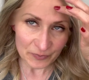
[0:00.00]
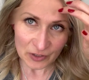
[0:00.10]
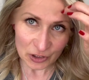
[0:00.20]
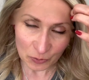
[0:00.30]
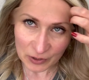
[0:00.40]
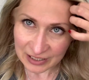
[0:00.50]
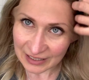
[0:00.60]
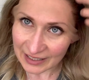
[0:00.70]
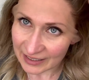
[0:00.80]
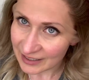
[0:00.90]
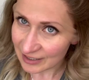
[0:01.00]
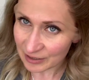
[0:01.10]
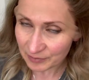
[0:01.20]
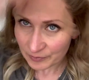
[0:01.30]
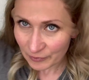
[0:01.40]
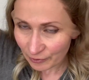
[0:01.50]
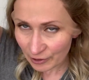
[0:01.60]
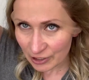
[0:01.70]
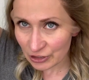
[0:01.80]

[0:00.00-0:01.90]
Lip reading: Swiss lace, French